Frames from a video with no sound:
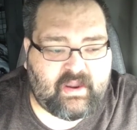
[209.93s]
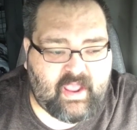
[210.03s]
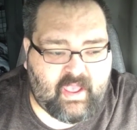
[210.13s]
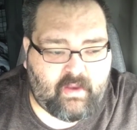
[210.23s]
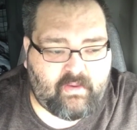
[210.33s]

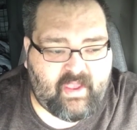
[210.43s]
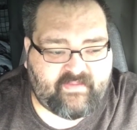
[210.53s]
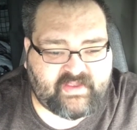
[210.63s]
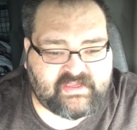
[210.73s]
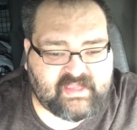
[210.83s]
Now,
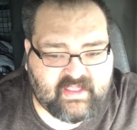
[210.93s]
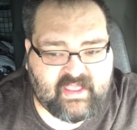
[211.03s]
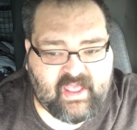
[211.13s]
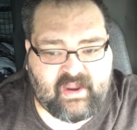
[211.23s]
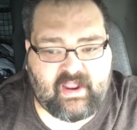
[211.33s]
having said
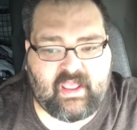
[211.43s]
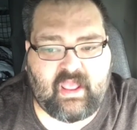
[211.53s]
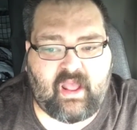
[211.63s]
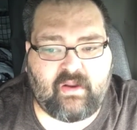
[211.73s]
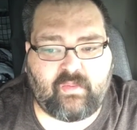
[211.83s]
that,
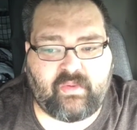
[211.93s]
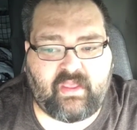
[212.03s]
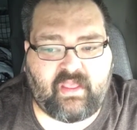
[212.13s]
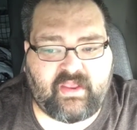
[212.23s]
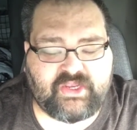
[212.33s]
I don't
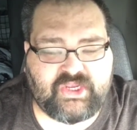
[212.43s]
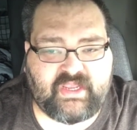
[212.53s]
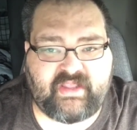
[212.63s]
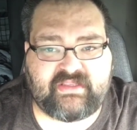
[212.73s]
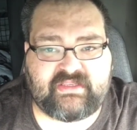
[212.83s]
really like
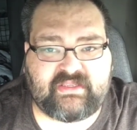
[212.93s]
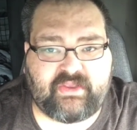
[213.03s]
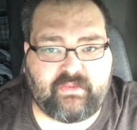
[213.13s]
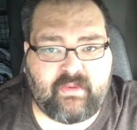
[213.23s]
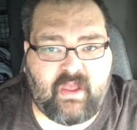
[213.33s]
sheets
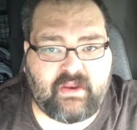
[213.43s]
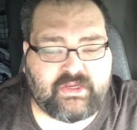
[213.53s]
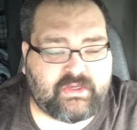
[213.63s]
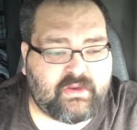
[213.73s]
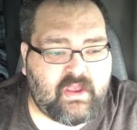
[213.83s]
too
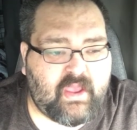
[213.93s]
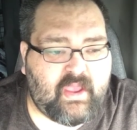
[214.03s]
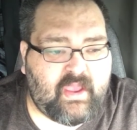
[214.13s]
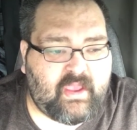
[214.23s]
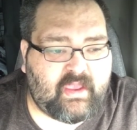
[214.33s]
much.
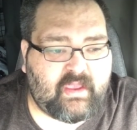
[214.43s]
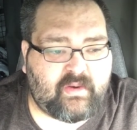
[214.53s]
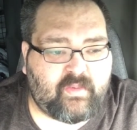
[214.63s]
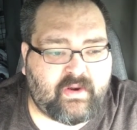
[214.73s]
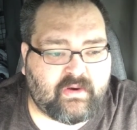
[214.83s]

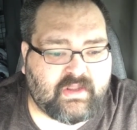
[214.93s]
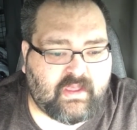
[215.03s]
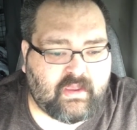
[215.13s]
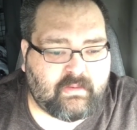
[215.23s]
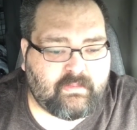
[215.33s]
In
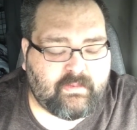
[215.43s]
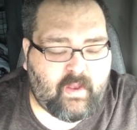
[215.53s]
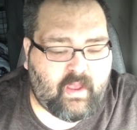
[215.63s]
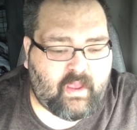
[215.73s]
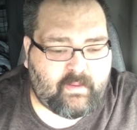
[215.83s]
wintertime,
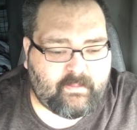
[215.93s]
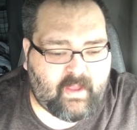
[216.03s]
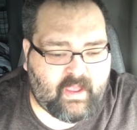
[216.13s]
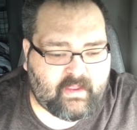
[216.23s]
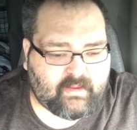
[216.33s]

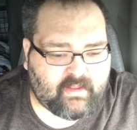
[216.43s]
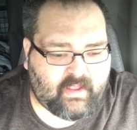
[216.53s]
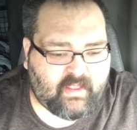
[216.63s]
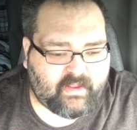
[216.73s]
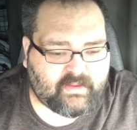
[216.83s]

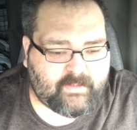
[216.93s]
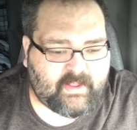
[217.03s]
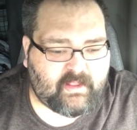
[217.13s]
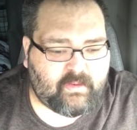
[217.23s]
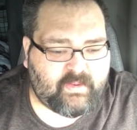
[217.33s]
I like to be
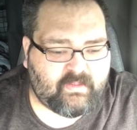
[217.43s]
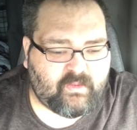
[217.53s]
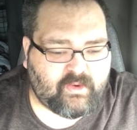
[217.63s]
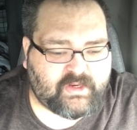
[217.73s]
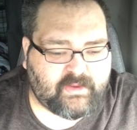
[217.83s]
a little bit
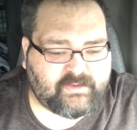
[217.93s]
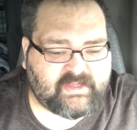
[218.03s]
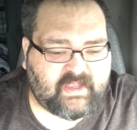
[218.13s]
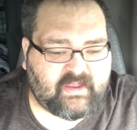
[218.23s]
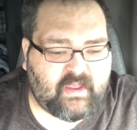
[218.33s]
more
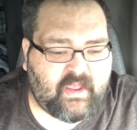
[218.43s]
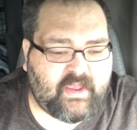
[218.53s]
toasty.